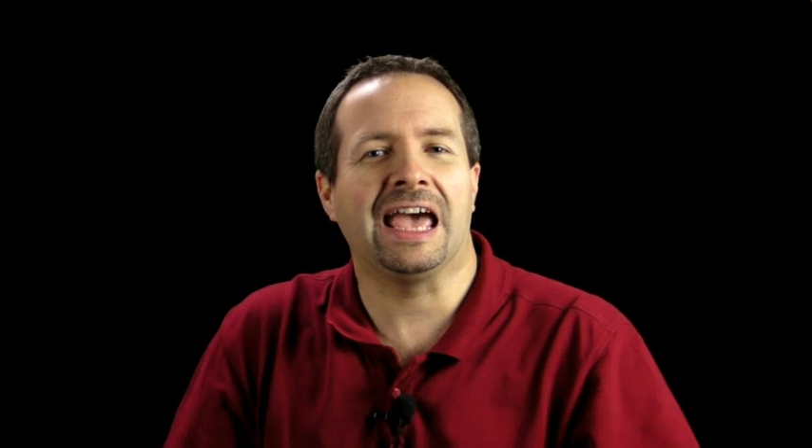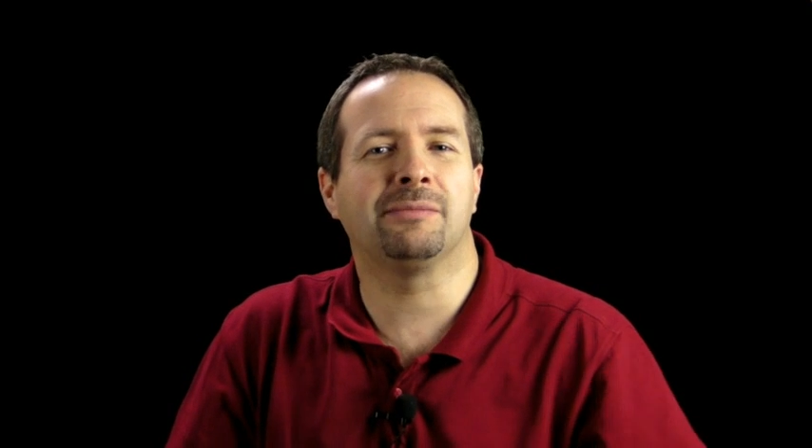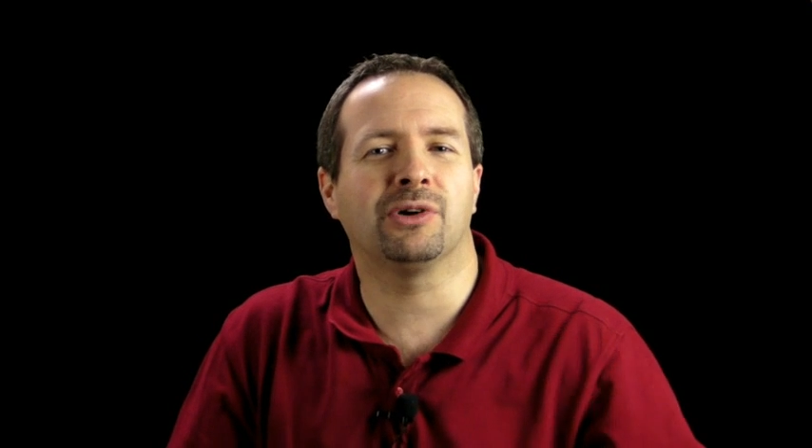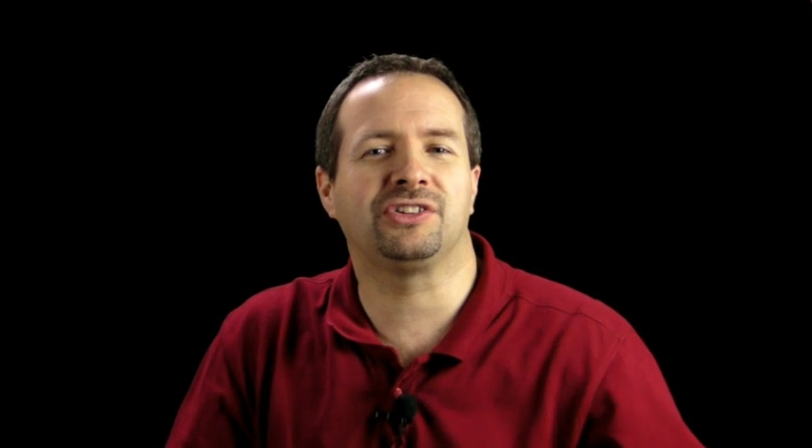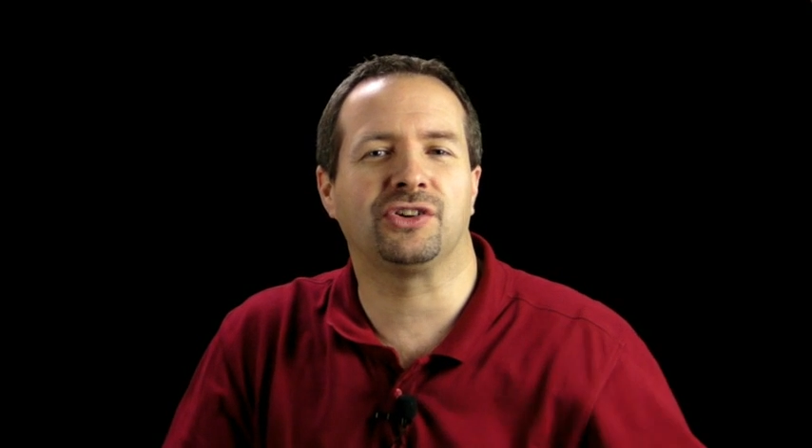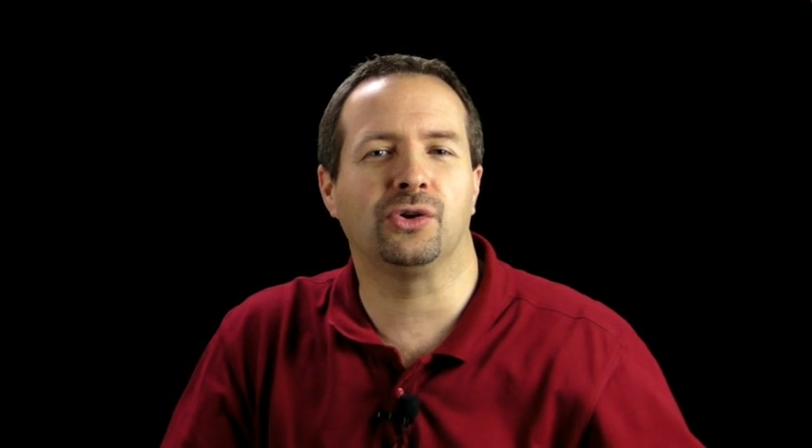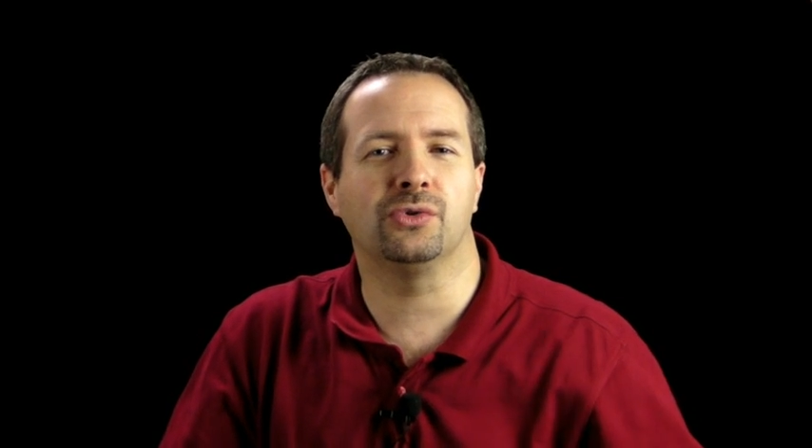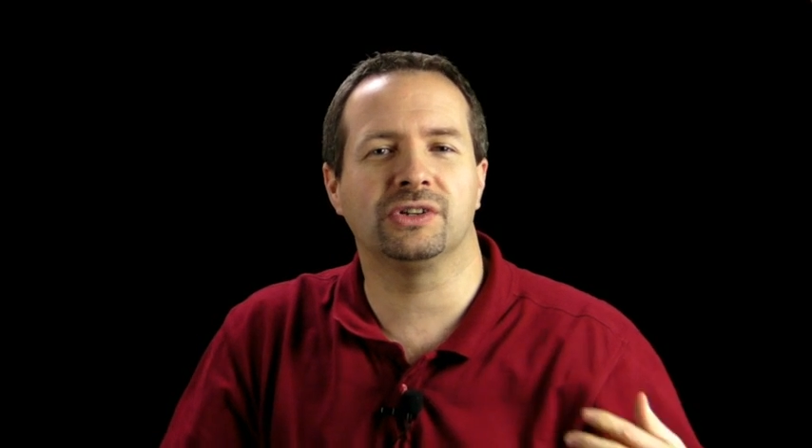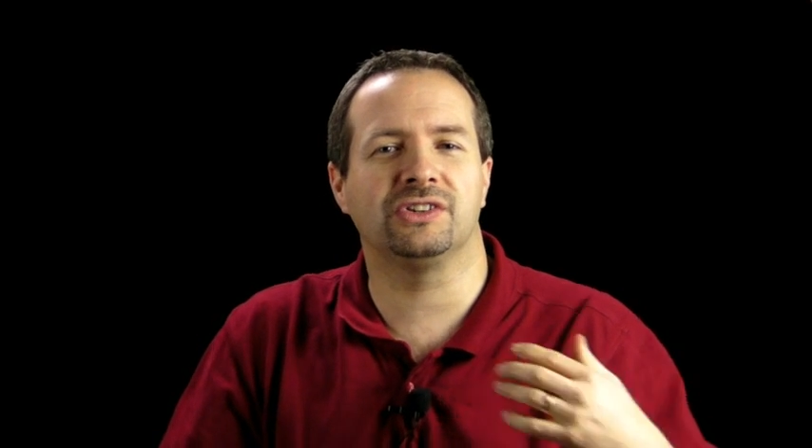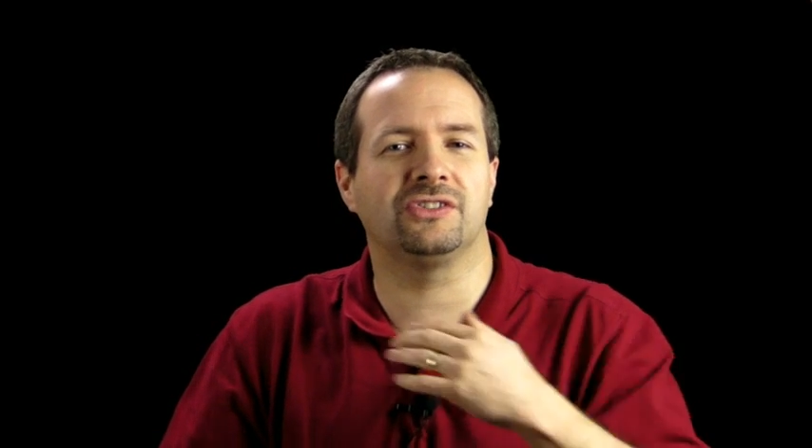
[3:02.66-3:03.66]
and my
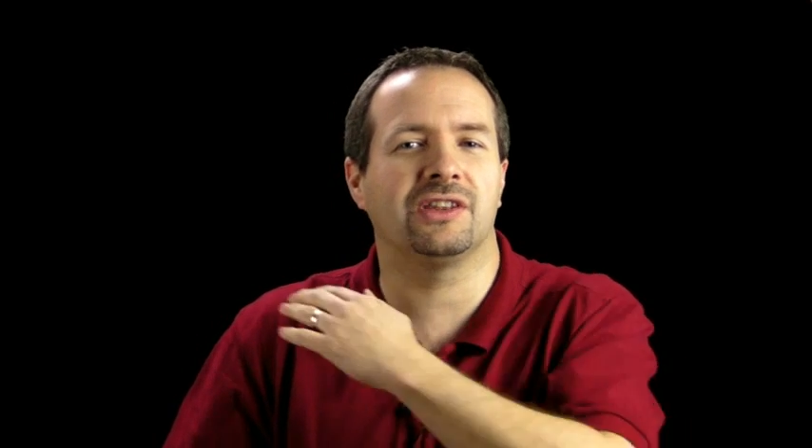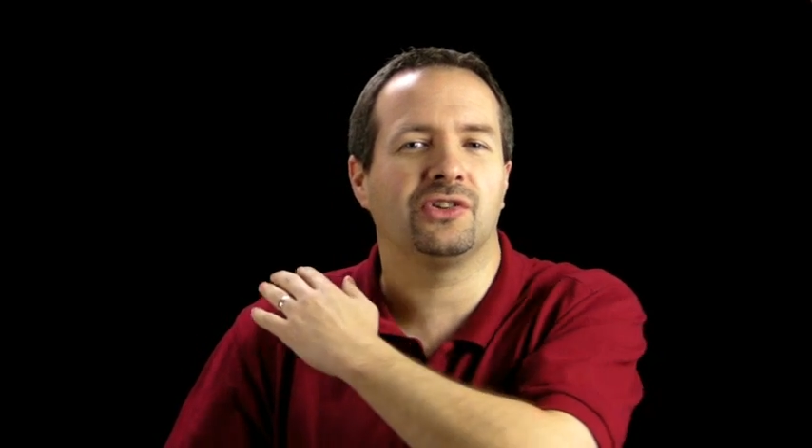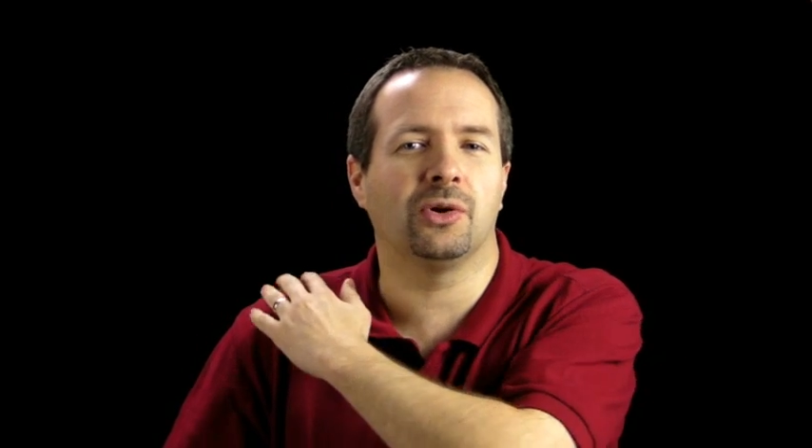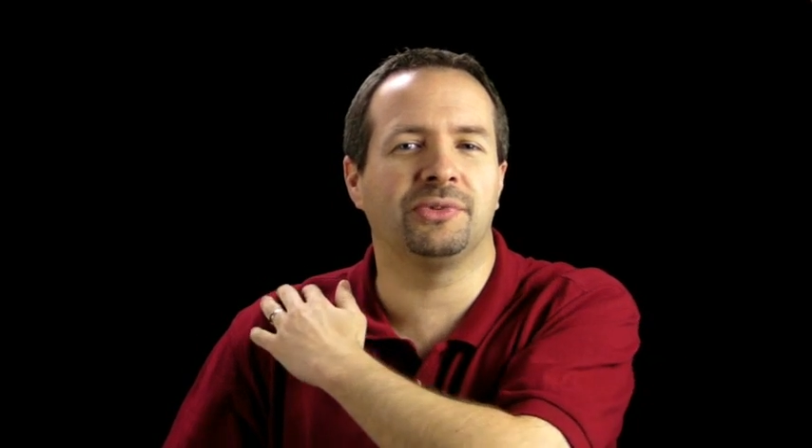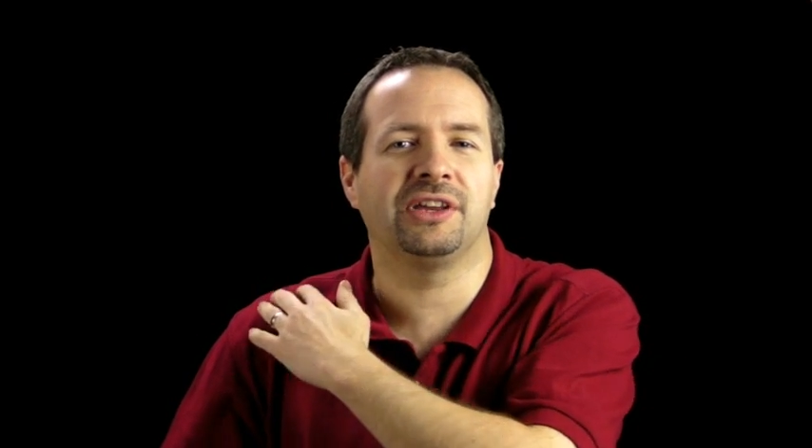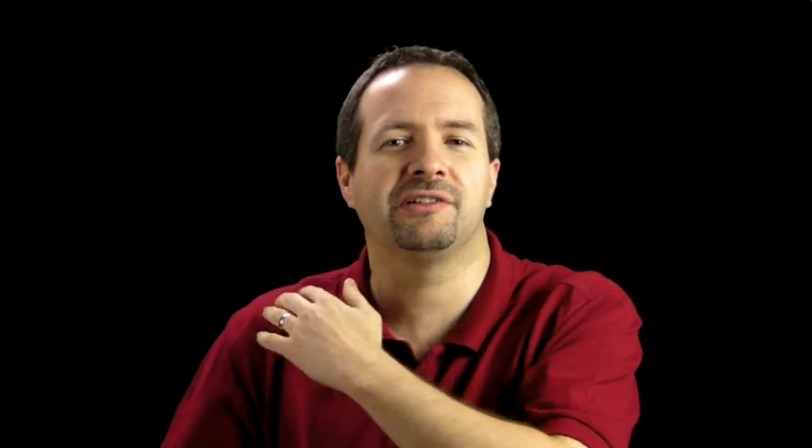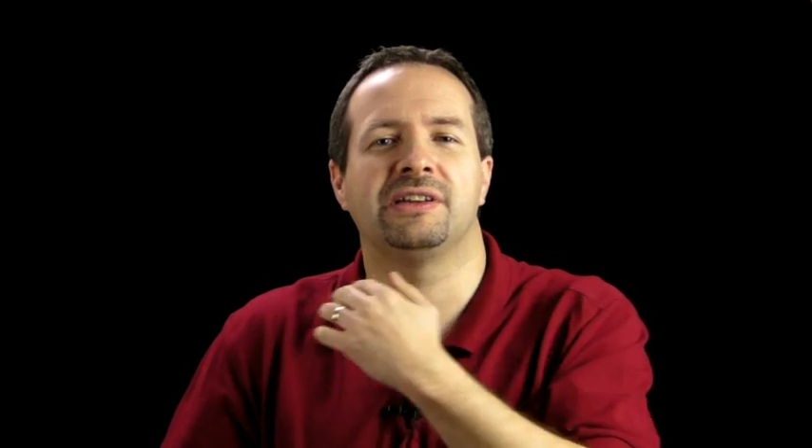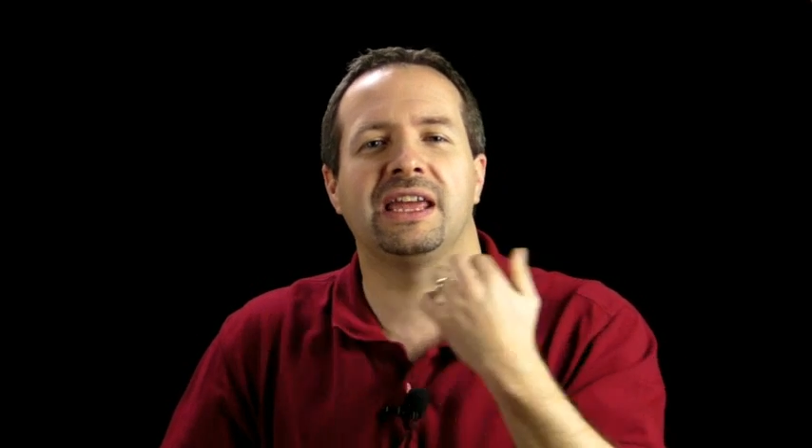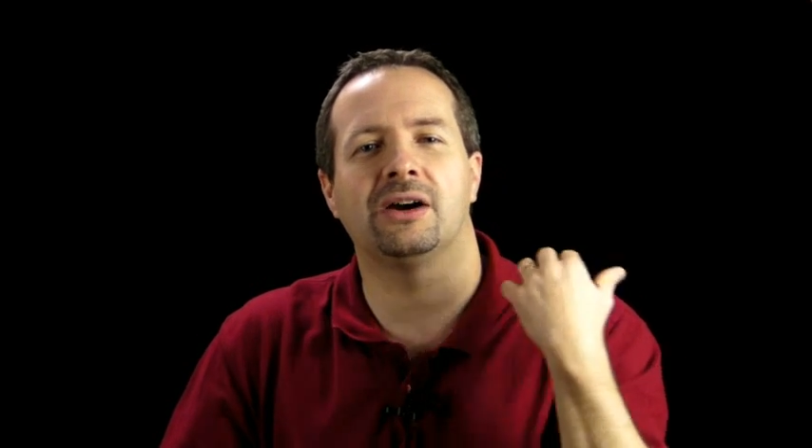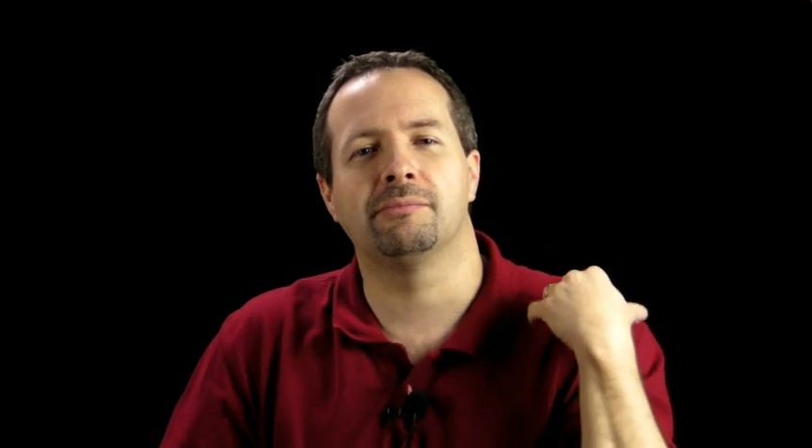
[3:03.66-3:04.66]
shoulders, the tops here
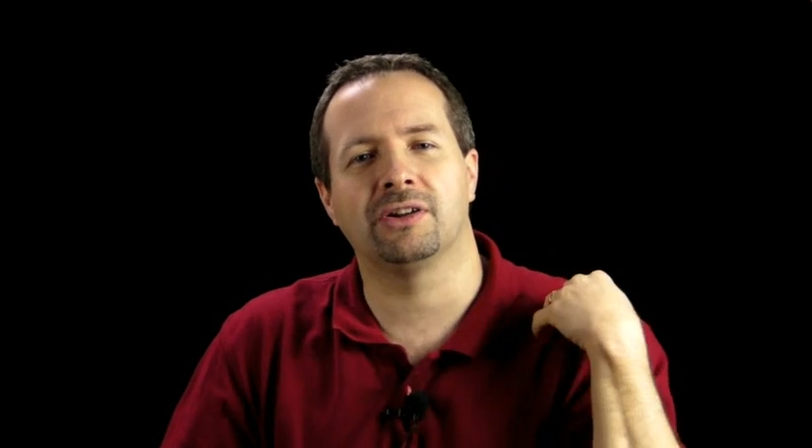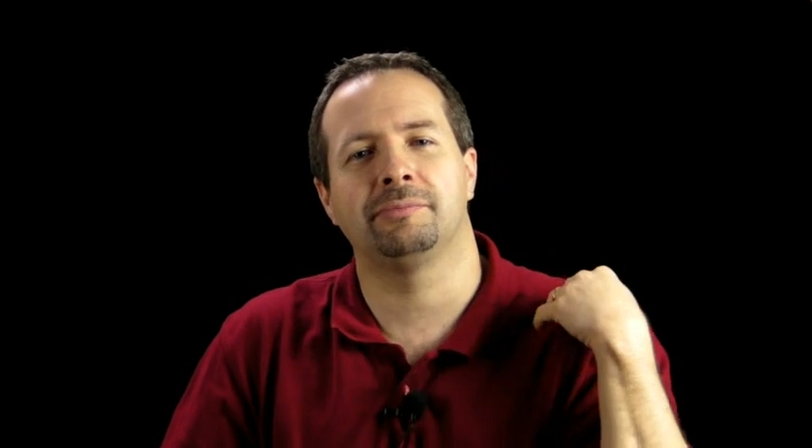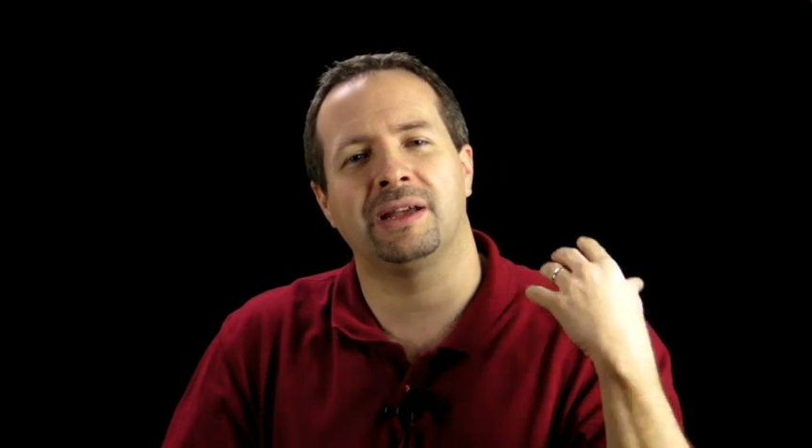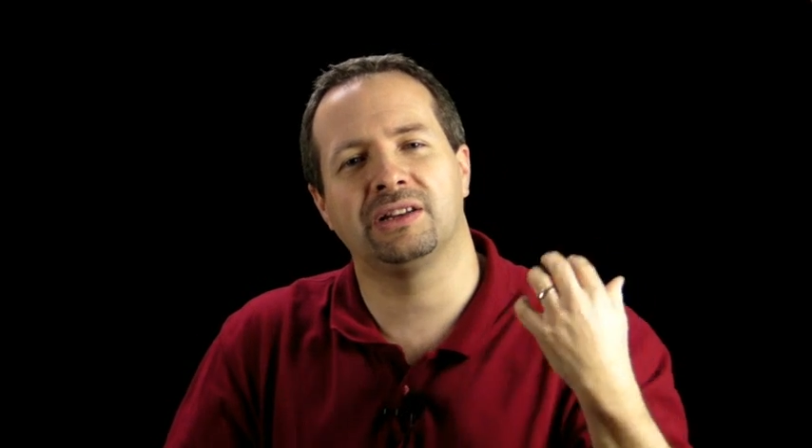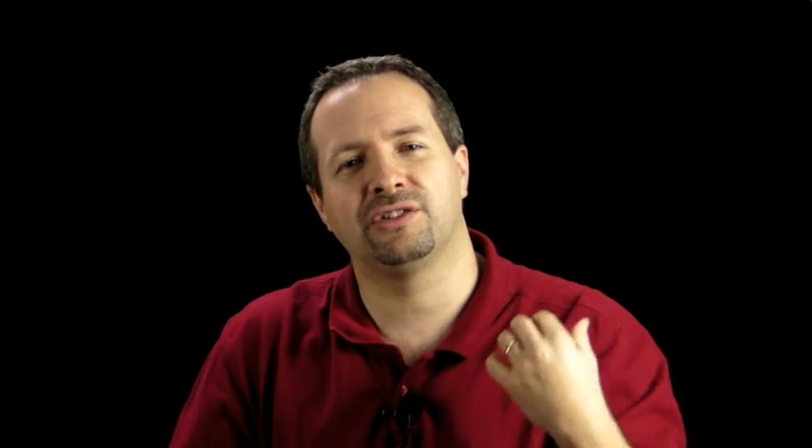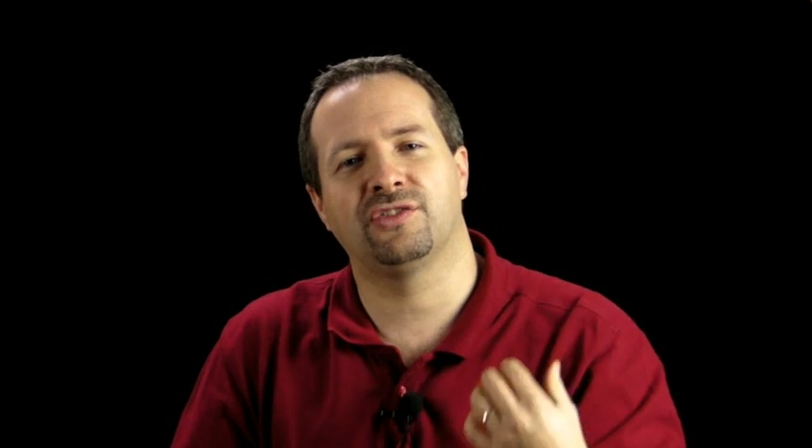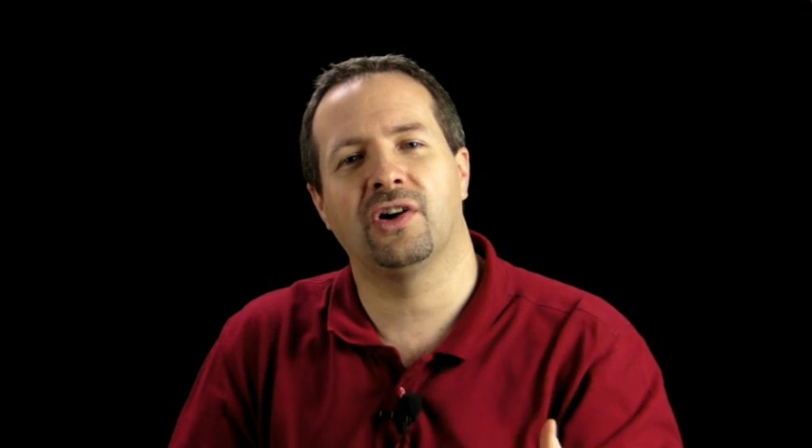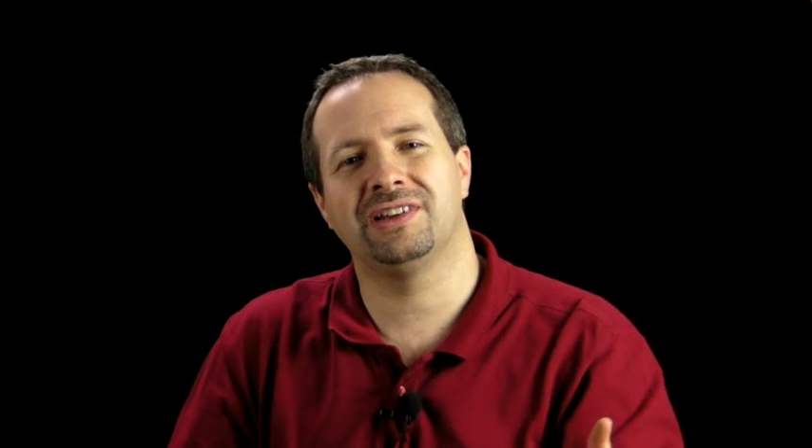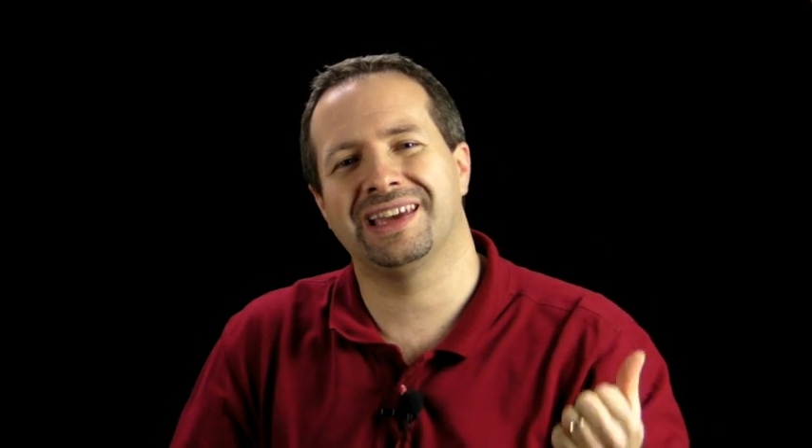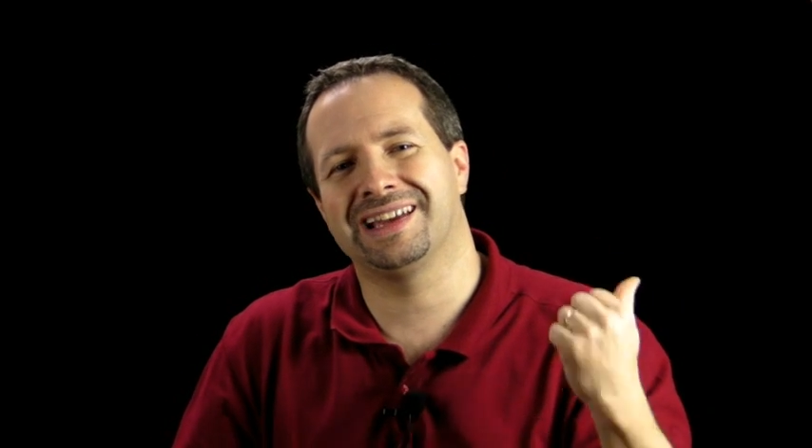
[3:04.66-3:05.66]
are now much better defined